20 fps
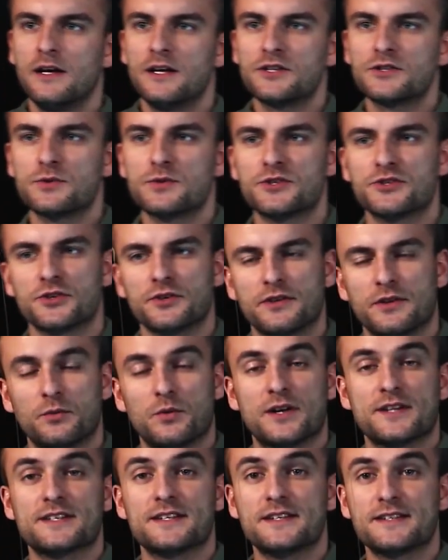to ensure that
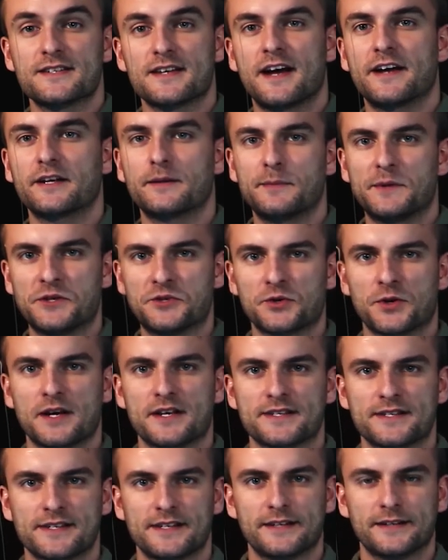what's inside could be
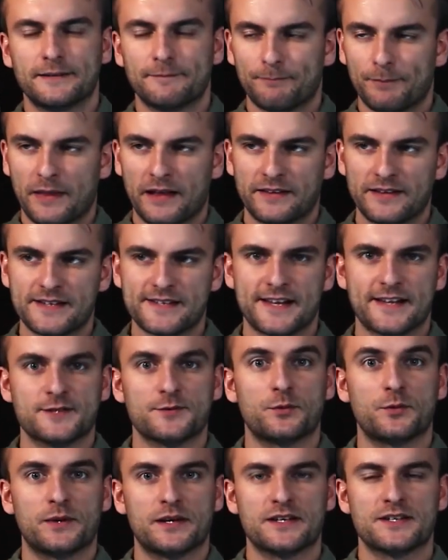trusted. At least that's
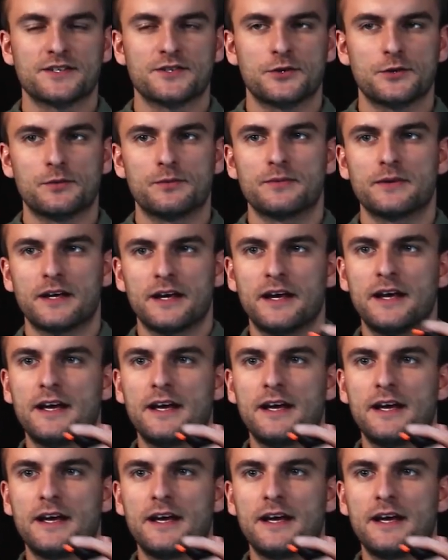what we assumed.